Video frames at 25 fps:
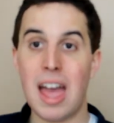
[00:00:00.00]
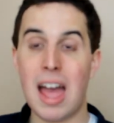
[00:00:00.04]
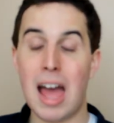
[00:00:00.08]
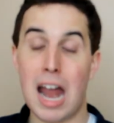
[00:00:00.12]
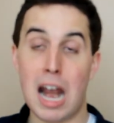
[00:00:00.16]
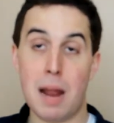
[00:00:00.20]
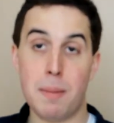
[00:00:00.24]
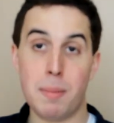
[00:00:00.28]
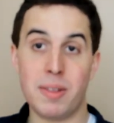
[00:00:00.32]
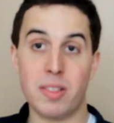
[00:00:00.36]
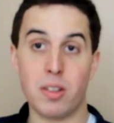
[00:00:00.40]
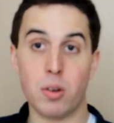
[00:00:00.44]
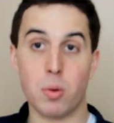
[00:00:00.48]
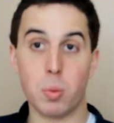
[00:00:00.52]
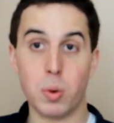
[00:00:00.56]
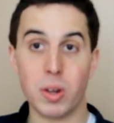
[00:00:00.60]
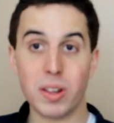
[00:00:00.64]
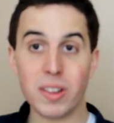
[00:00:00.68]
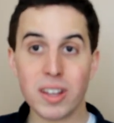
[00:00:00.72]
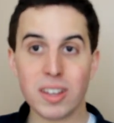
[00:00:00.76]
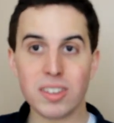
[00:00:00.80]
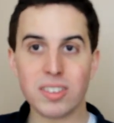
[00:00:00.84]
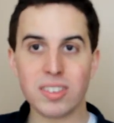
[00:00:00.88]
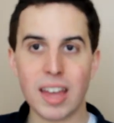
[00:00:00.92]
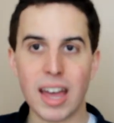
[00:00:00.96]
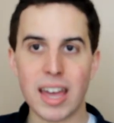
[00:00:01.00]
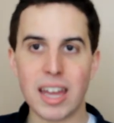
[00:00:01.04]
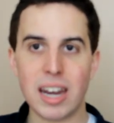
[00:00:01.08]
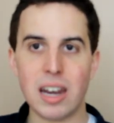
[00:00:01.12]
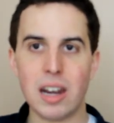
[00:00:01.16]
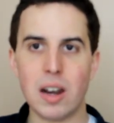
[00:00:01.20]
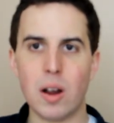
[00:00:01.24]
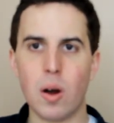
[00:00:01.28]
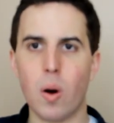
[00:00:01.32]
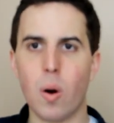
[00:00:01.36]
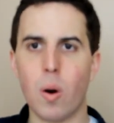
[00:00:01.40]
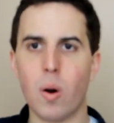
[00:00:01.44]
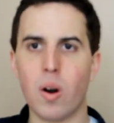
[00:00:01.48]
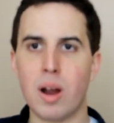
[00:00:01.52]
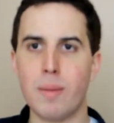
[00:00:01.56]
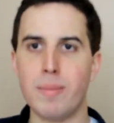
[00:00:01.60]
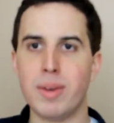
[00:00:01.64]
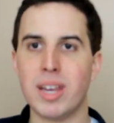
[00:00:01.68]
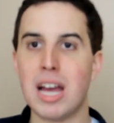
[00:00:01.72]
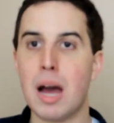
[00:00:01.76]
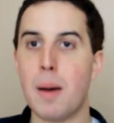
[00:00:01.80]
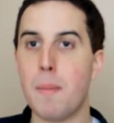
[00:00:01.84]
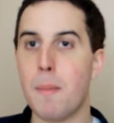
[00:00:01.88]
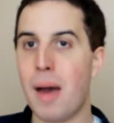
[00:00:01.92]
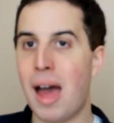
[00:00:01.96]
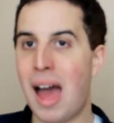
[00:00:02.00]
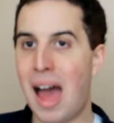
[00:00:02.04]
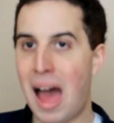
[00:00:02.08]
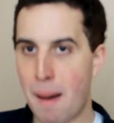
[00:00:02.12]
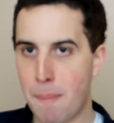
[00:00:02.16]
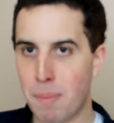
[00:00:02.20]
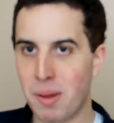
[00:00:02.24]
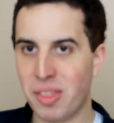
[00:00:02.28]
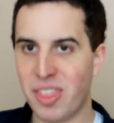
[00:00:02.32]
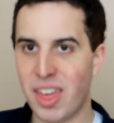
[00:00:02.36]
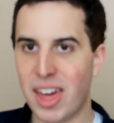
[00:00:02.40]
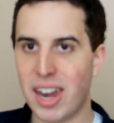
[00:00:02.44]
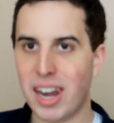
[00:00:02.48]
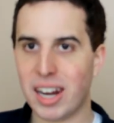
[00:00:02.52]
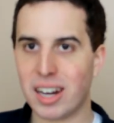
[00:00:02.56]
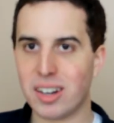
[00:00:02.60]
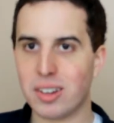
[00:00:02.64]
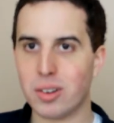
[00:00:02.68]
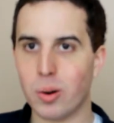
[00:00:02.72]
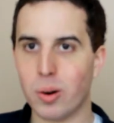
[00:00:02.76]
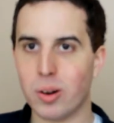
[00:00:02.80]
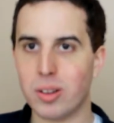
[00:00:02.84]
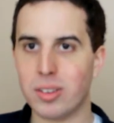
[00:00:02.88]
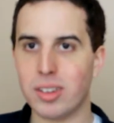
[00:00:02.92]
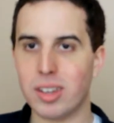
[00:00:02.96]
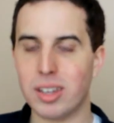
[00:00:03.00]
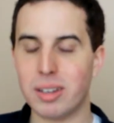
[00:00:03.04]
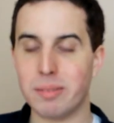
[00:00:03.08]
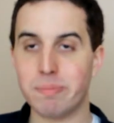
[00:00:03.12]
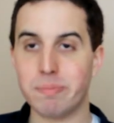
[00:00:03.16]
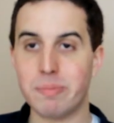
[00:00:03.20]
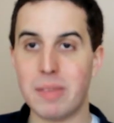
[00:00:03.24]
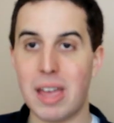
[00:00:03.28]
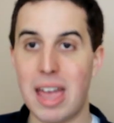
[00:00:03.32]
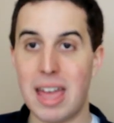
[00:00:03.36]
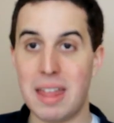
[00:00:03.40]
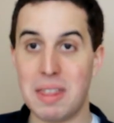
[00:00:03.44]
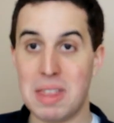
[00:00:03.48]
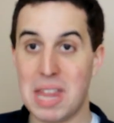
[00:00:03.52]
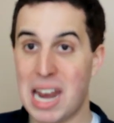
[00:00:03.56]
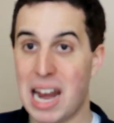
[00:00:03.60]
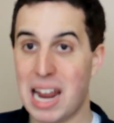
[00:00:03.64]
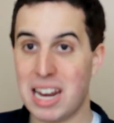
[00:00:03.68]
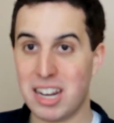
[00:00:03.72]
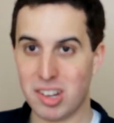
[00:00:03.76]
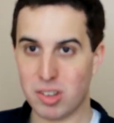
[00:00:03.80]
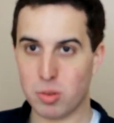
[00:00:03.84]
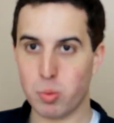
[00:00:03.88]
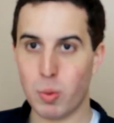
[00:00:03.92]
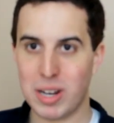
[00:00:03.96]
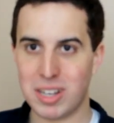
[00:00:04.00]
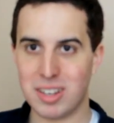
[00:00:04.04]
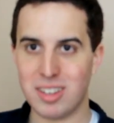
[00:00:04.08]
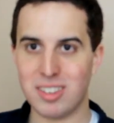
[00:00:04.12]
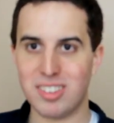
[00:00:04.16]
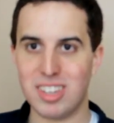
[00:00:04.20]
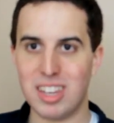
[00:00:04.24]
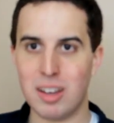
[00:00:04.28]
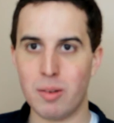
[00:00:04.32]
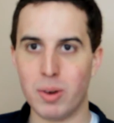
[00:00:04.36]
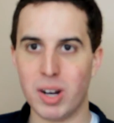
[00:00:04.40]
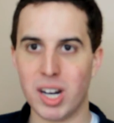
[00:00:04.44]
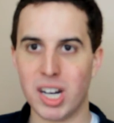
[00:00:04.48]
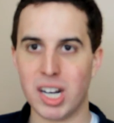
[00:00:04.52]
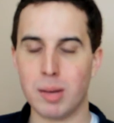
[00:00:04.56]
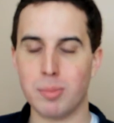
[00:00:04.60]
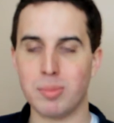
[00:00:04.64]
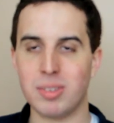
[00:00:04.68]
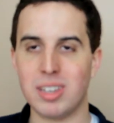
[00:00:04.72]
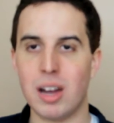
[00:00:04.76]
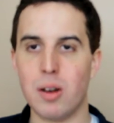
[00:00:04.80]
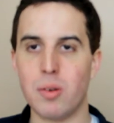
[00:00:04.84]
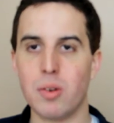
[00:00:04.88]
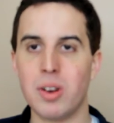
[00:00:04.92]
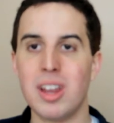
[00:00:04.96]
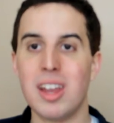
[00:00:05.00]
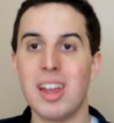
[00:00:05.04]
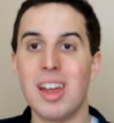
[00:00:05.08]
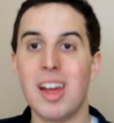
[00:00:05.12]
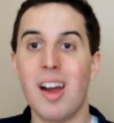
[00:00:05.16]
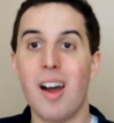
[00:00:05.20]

and I'm either really excited or I become apathetic towards it. And then I just wait to see it when it comes out.